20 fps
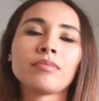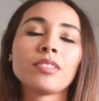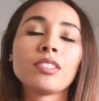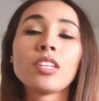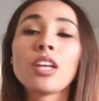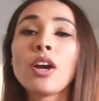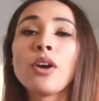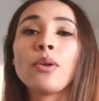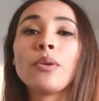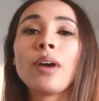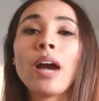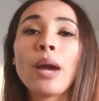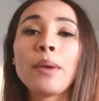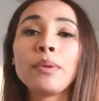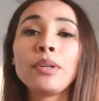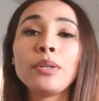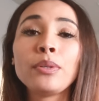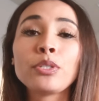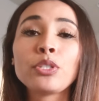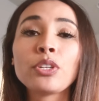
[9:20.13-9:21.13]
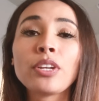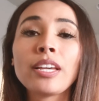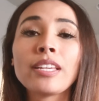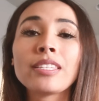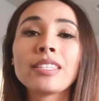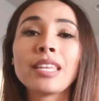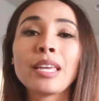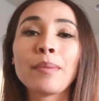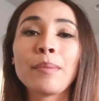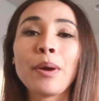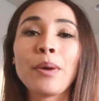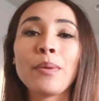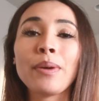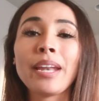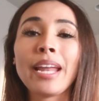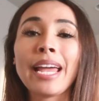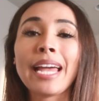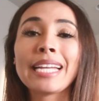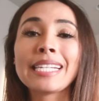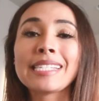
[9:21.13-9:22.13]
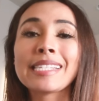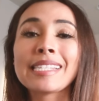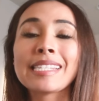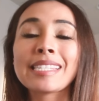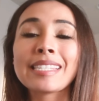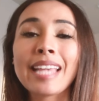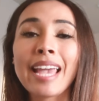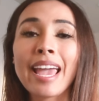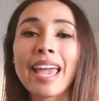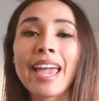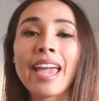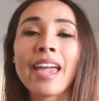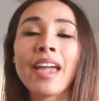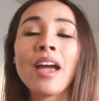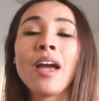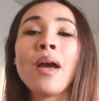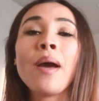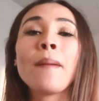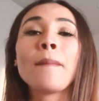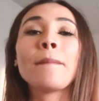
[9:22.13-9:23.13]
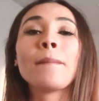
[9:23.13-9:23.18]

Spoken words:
So I wonder what you guys think about what I had to say,